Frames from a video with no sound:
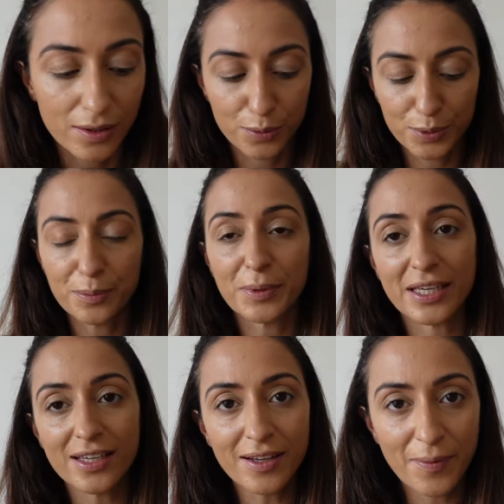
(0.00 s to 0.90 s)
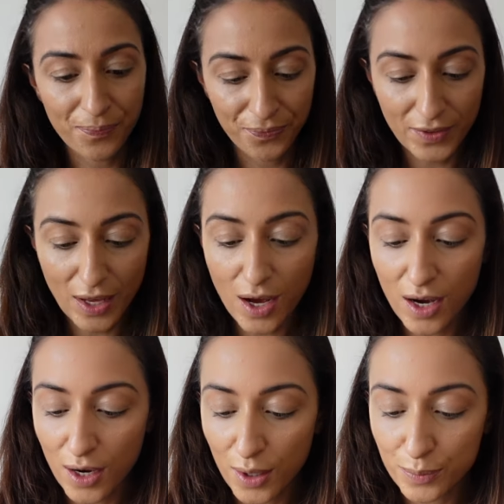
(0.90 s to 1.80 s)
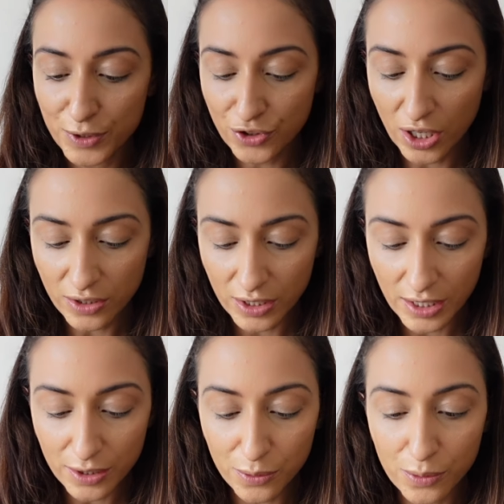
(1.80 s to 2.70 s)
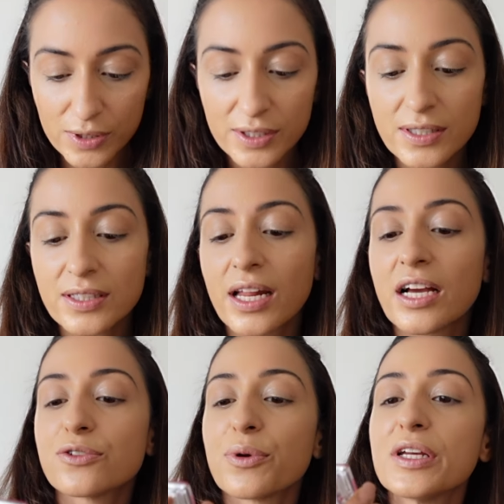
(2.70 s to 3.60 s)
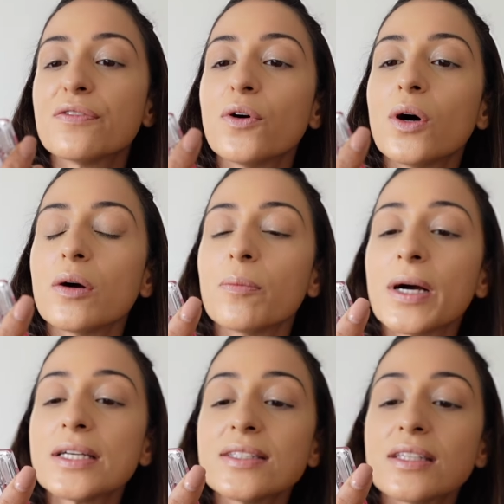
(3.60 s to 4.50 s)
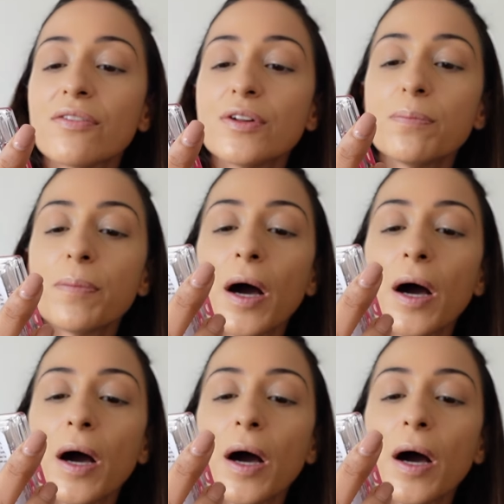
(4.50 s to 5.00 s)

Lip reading: here with me. Which are really cool. This is an i24x7